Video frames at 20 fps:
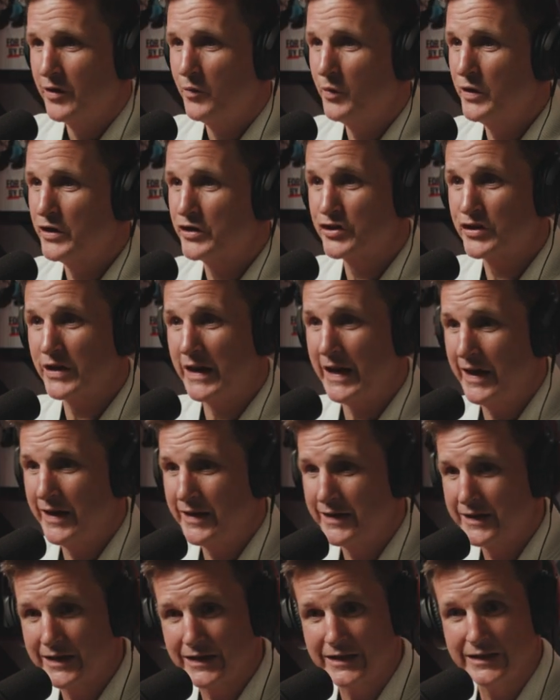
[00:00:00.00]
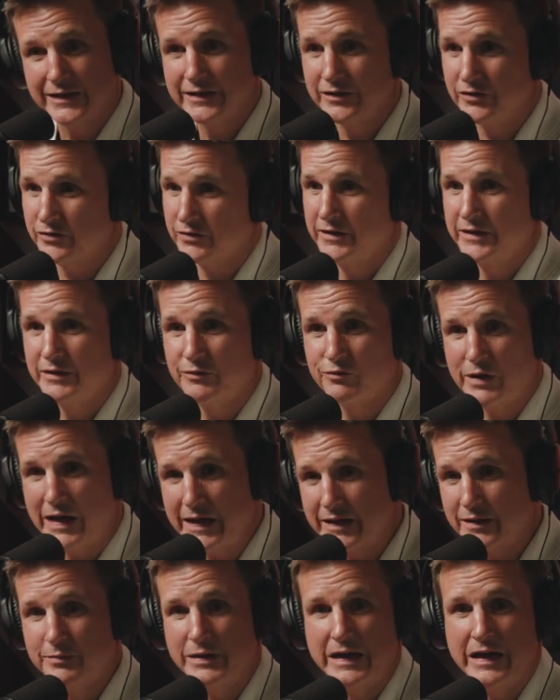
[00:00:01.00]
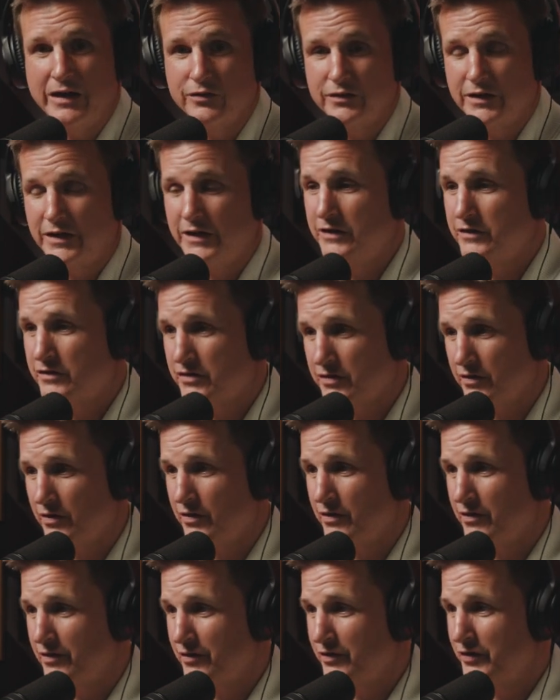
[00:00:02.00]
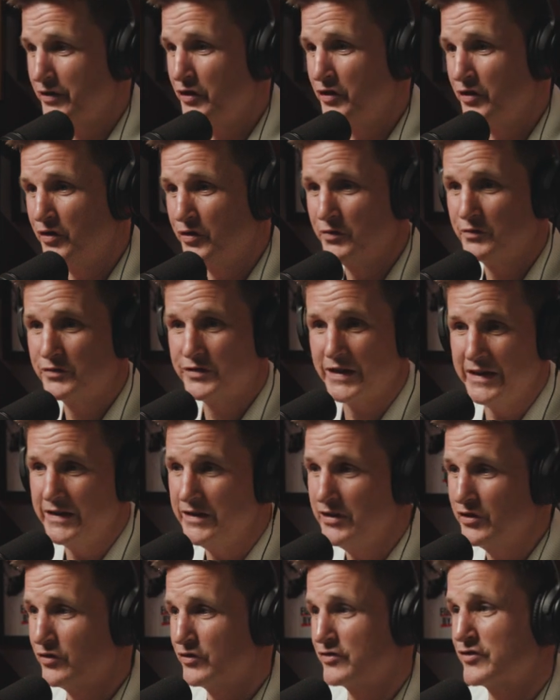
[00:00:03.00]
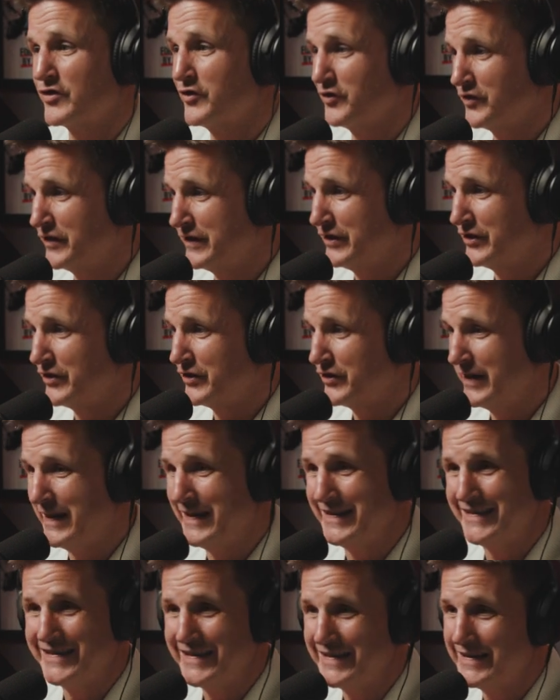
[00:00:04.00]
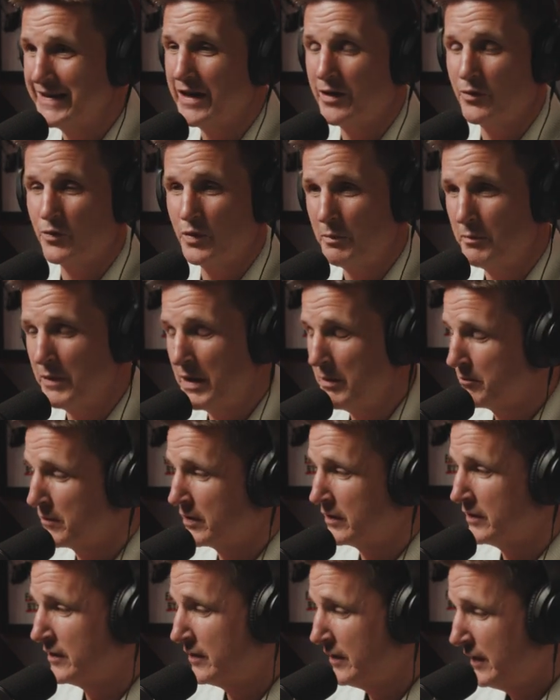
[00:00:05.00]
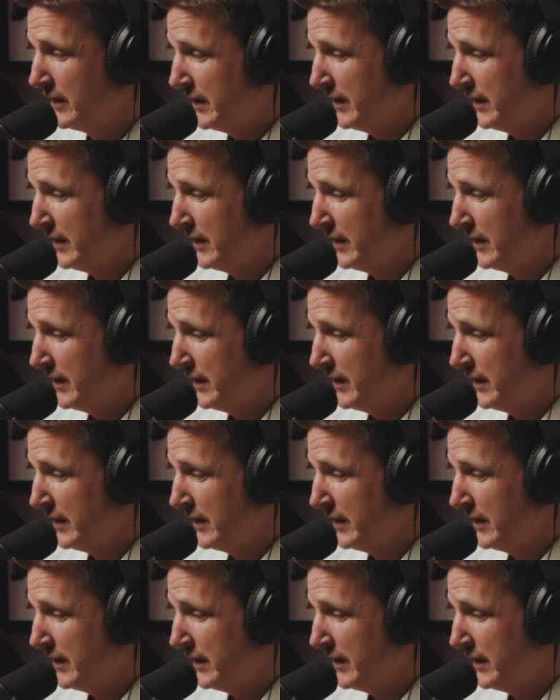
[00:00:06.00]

which I clearly read about and saw, you know, 10 years earlier and did not remember,